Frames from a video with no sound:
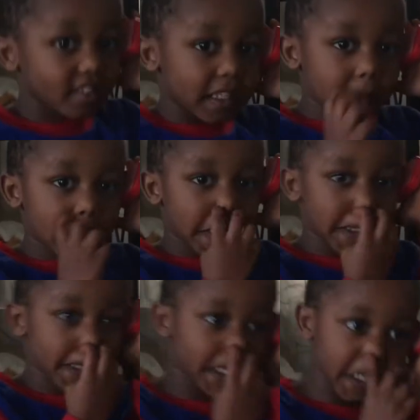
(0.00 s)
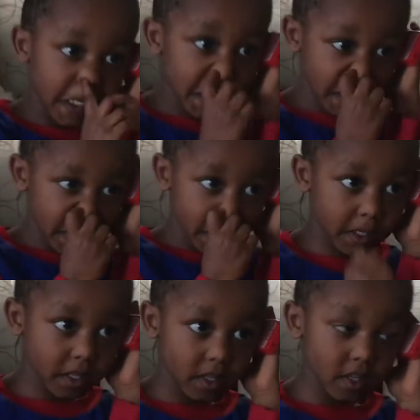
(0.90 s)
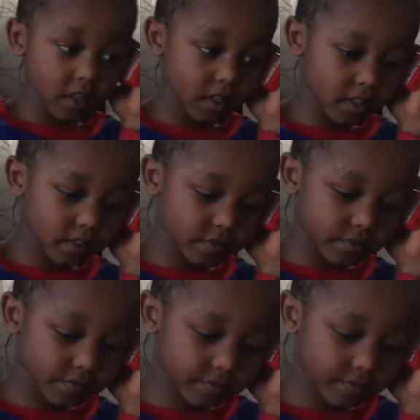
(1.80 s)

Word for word: my calls for me. There.